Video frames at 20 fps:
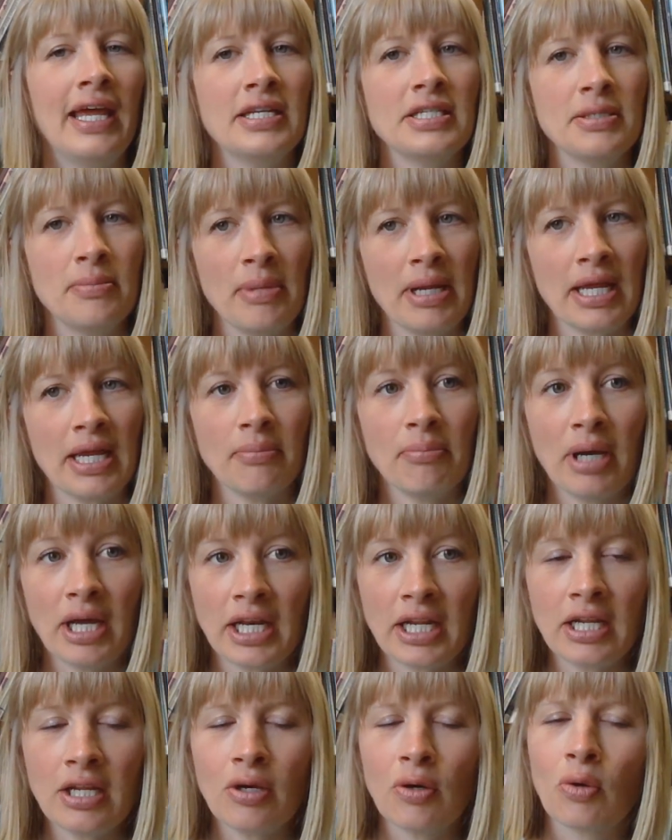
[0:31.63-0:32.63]
and demand
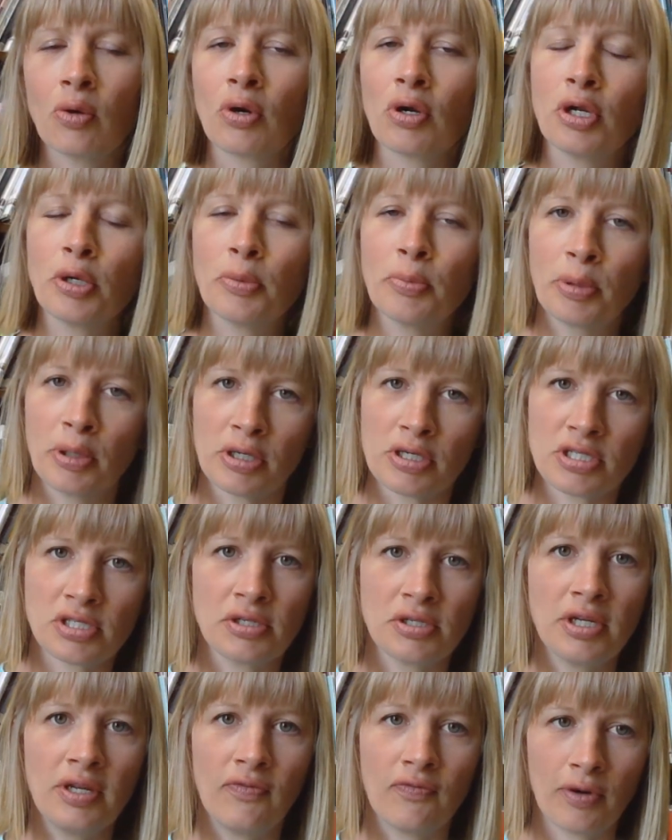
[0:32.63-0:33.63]
money or your
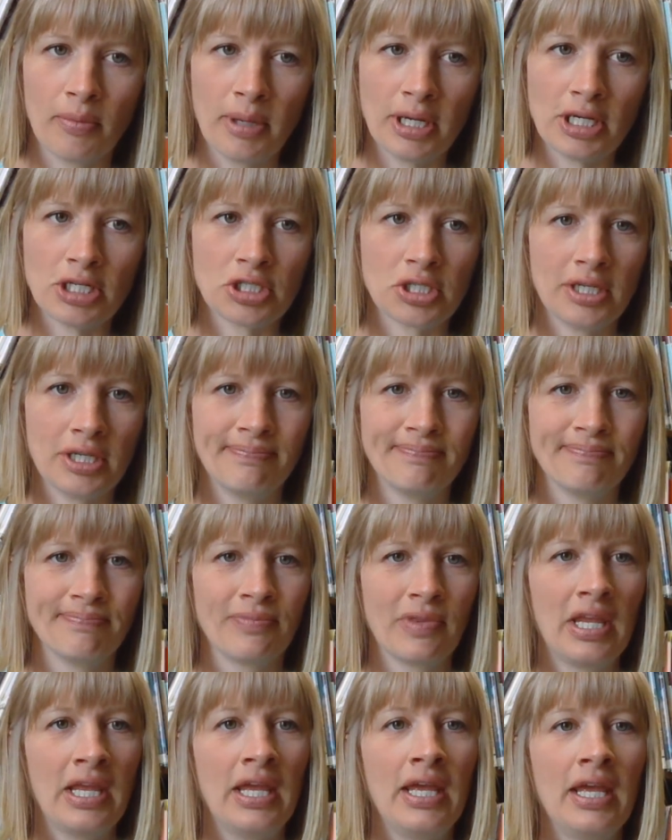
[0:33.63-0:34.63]
personal information.
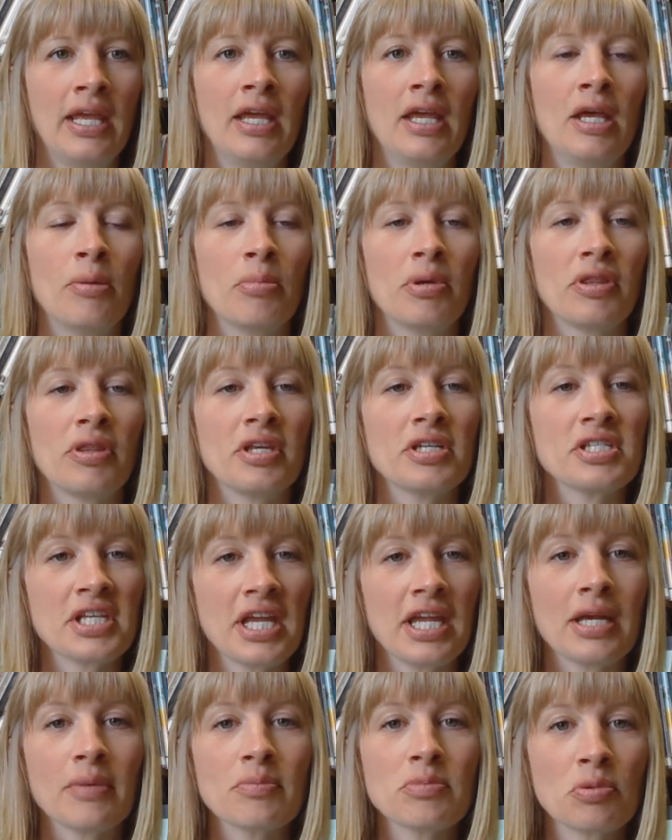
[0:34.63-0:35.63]
But the
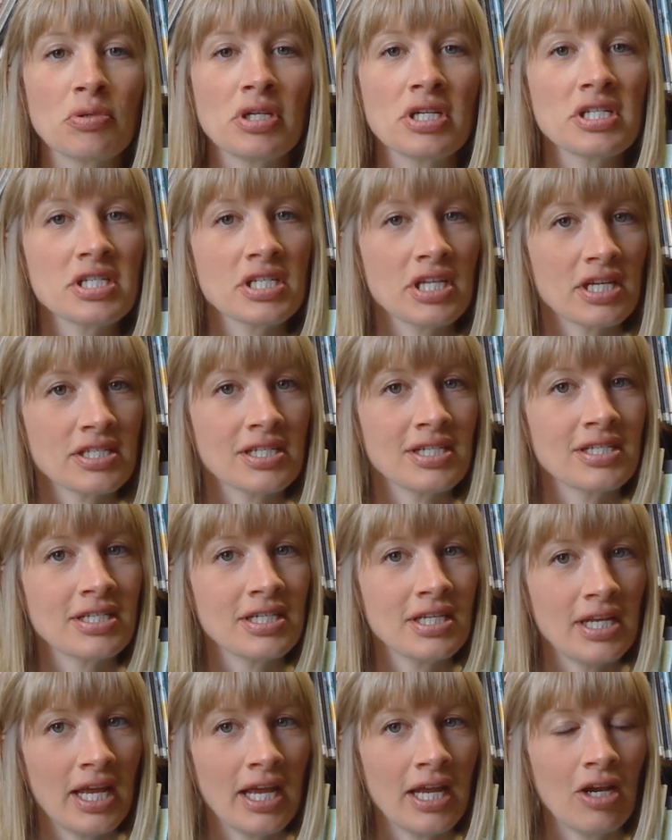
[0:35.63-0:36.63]
scams we're discussing
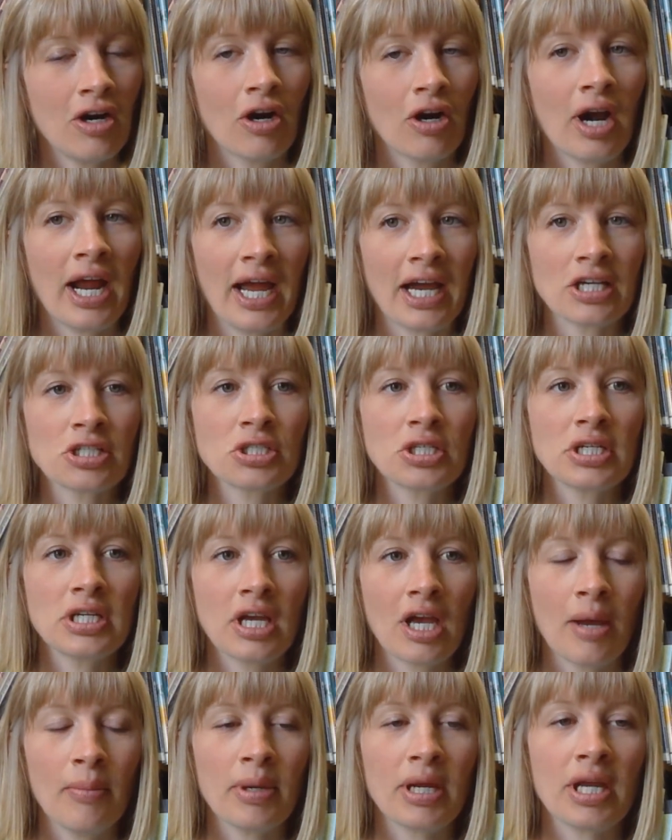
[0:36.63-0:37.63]
today are actually
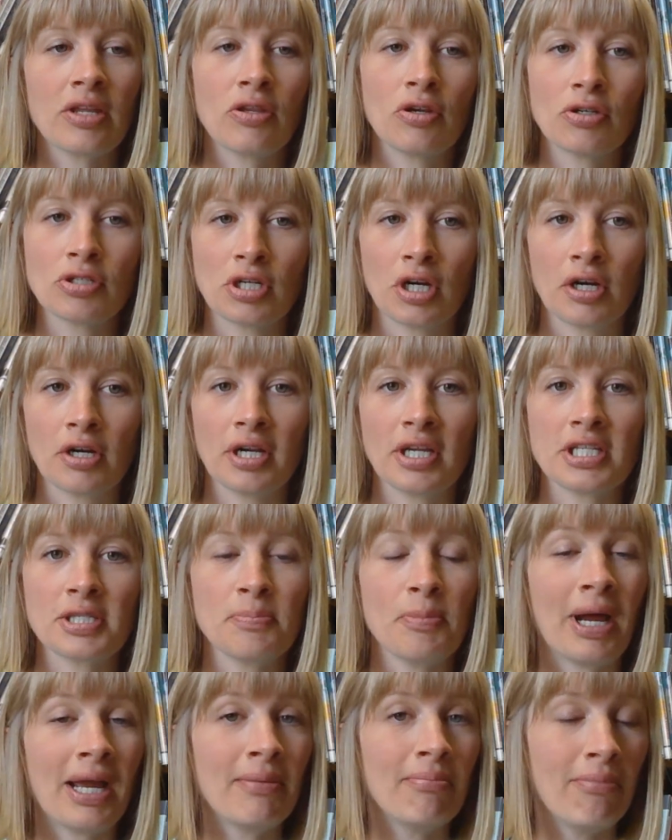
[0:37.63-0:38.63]
coming at their targets
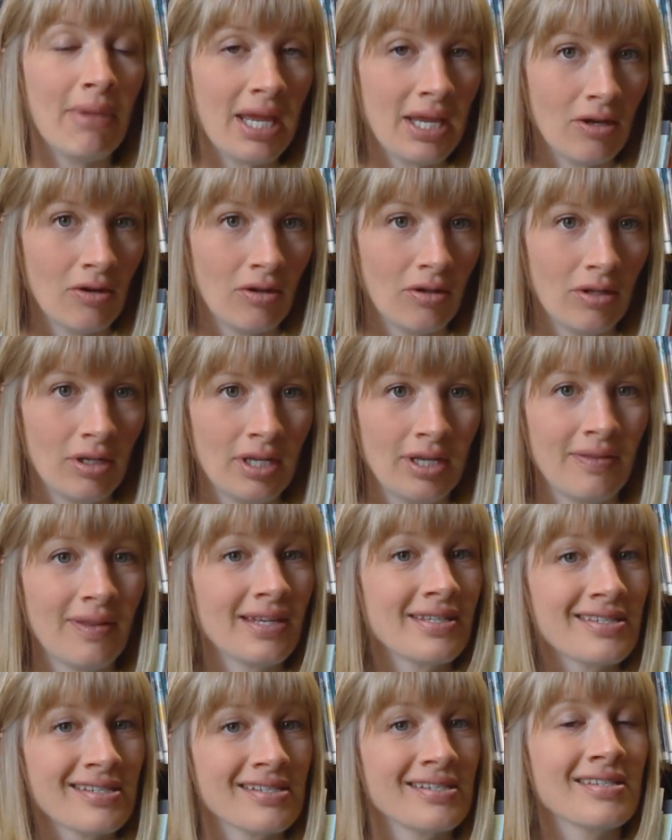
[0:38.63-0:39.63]
by mail.
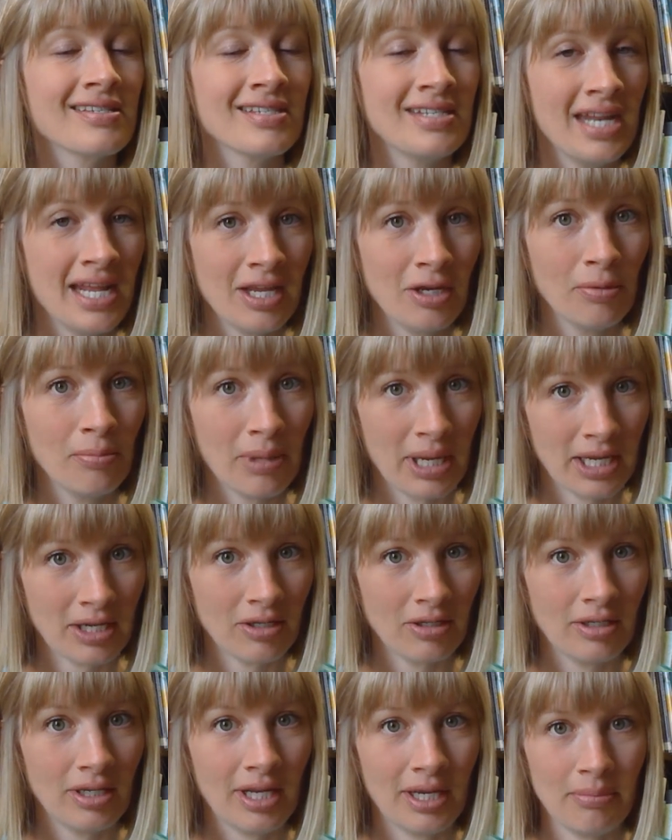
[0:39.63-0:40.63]
That's snail
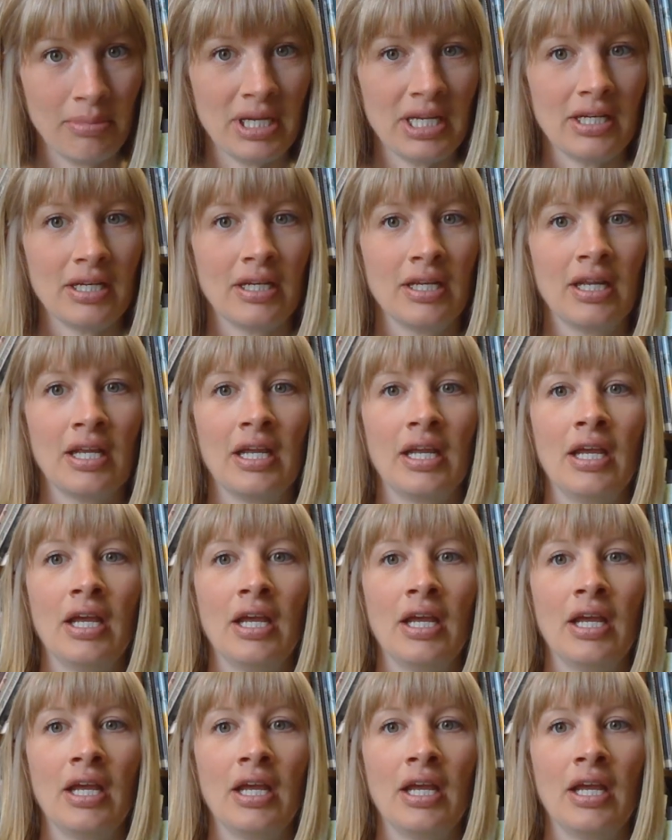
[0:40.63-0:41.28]
mail, I mean.